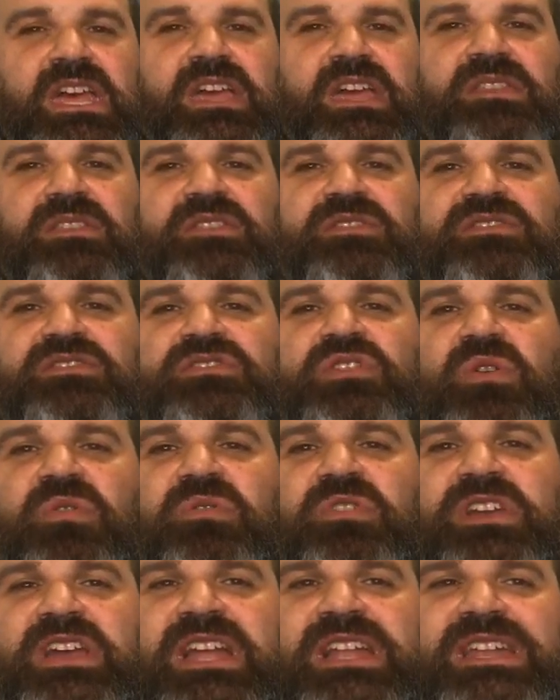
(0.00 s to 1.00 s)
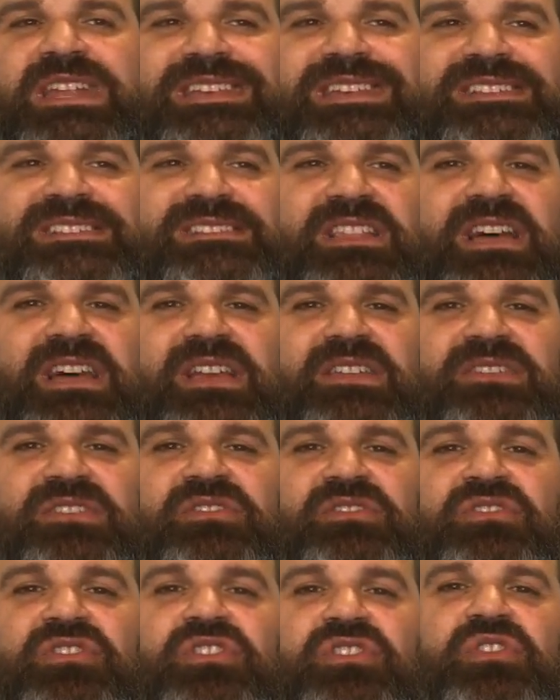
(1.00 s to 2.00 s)
The Dorian is like the
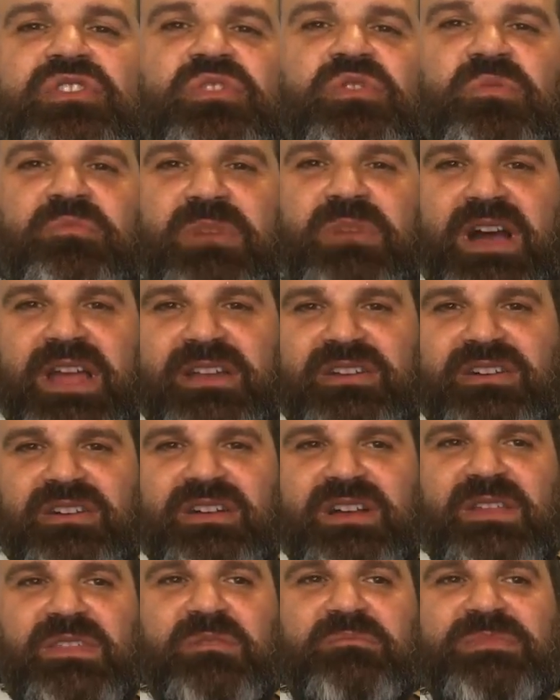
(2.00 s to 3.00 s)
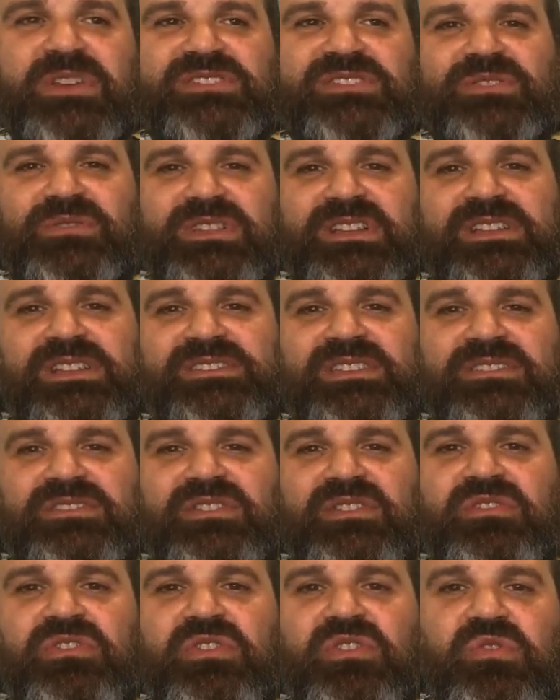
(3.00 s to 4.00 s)
new minor, and the Mixolydian is like the
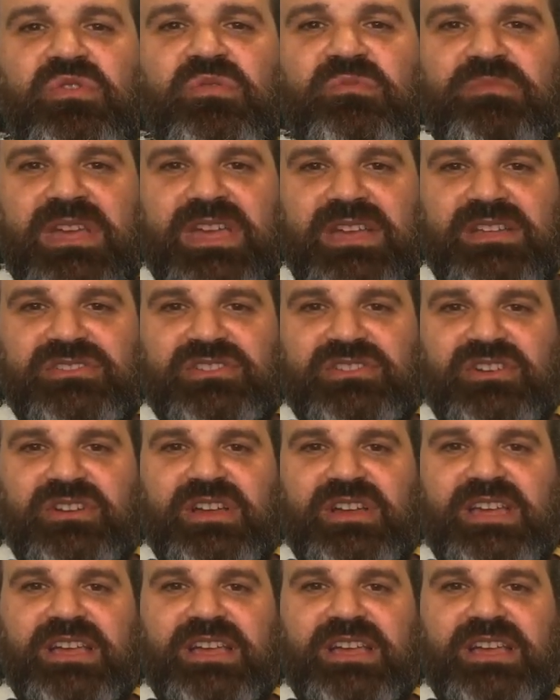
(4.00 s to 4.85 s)
new major.